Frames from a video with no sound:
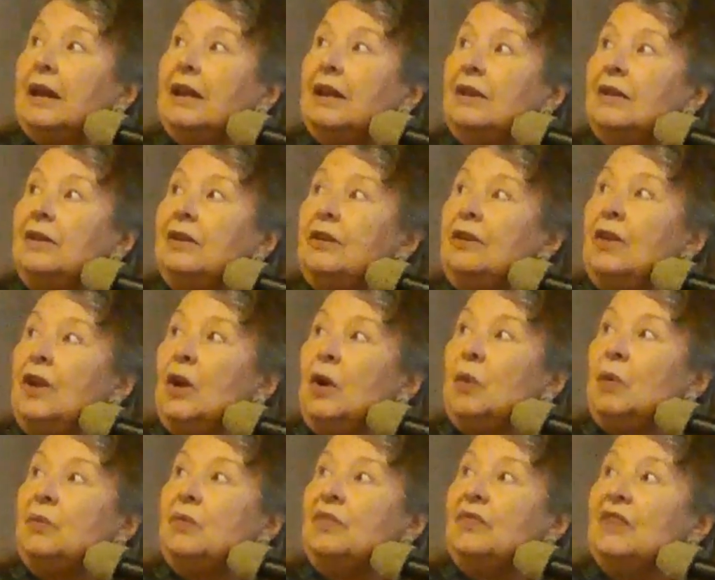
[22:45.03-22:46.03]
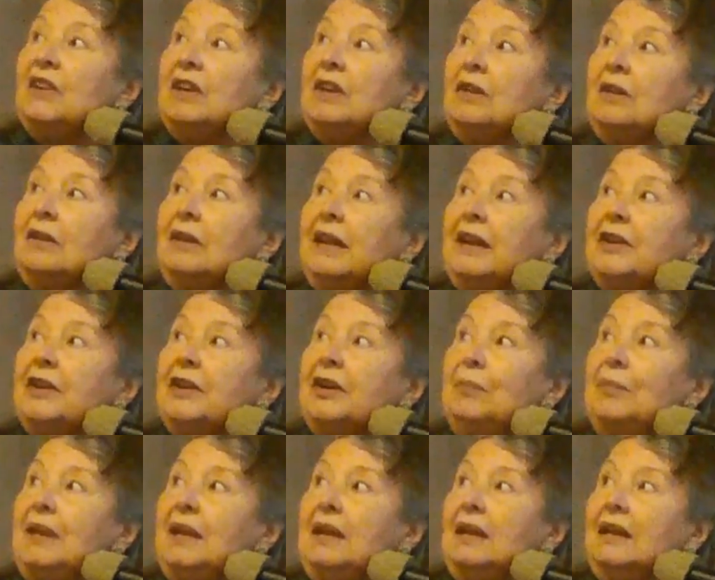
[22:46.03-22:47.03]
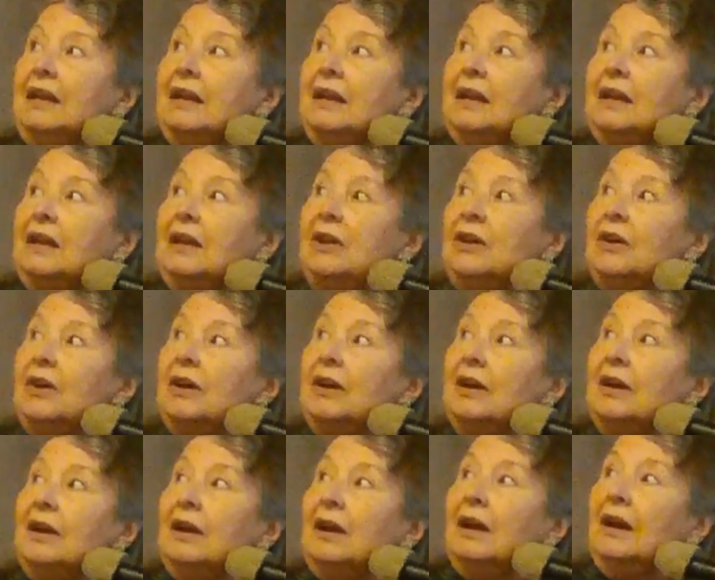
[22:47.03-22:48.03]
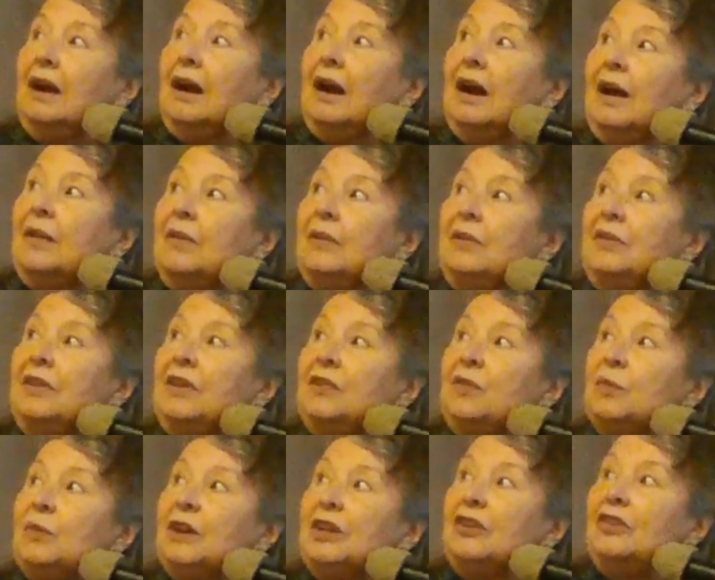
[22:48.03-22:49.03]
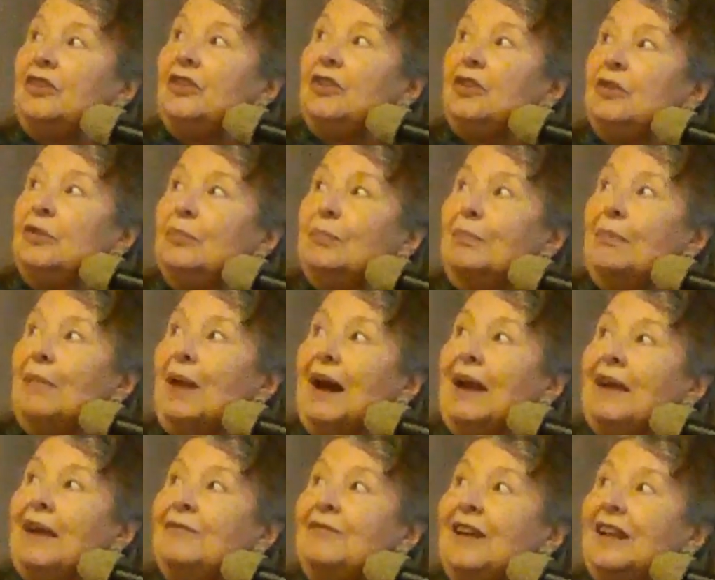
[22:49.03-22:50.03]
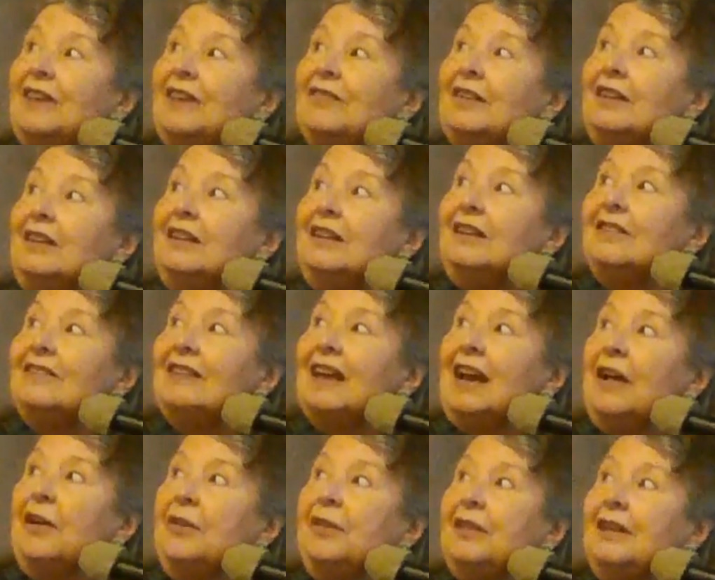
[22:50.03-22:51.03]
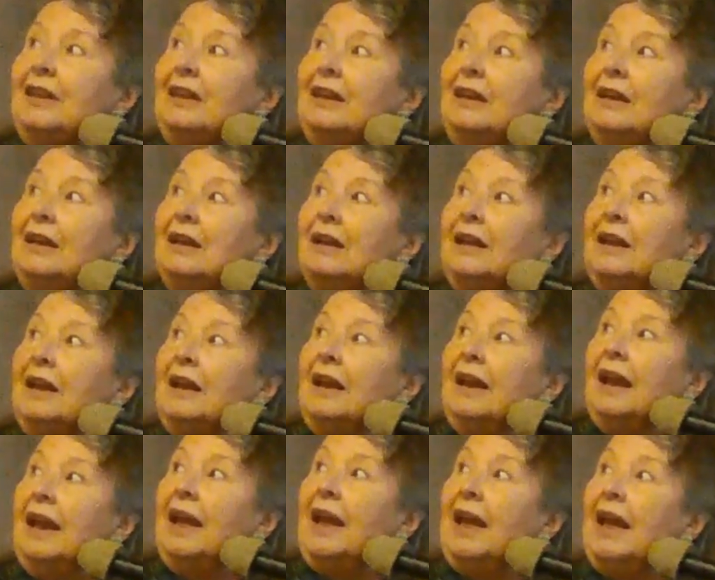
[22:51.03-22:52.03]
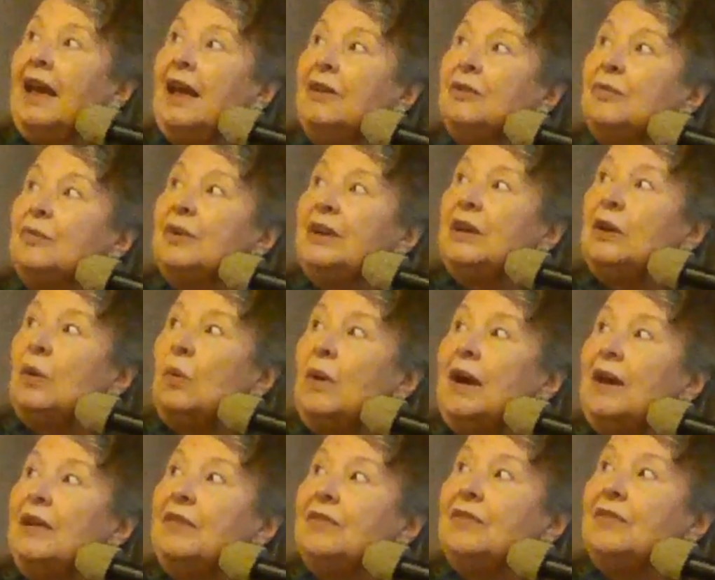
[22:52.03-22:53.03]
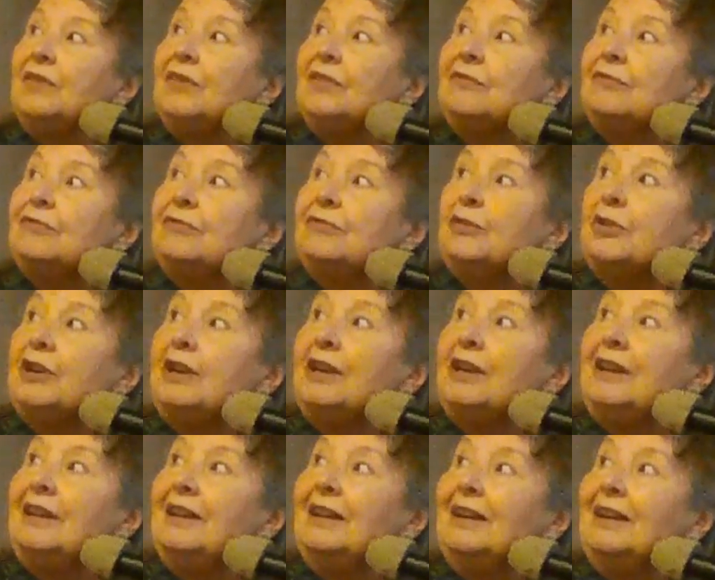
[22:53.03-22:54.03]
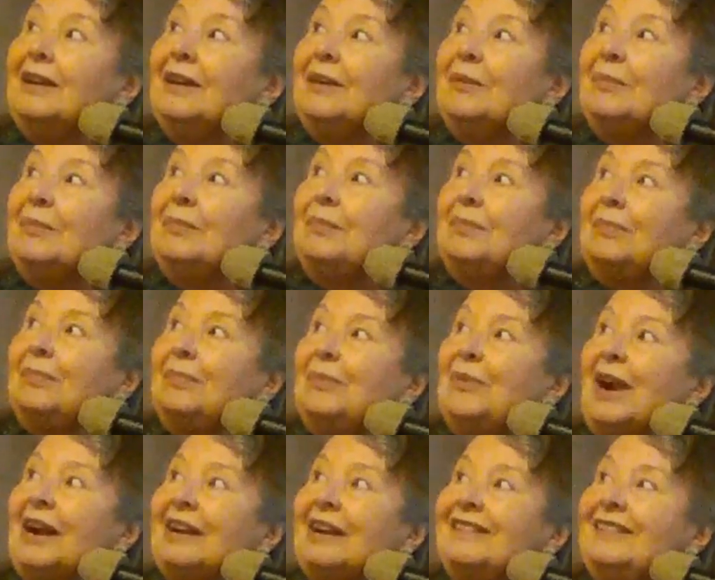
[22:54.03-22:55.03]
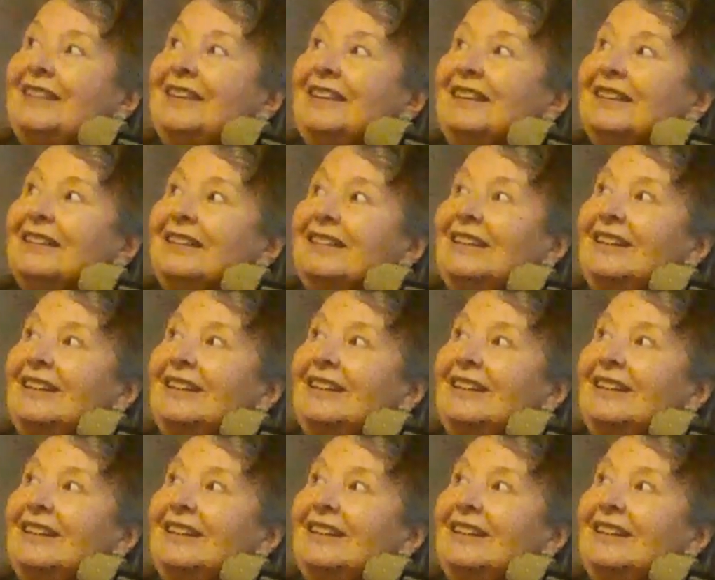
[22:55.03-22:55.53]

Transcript: Okay, no single letter meaning here. This one, Q. My vessel is healthy and request free pratique.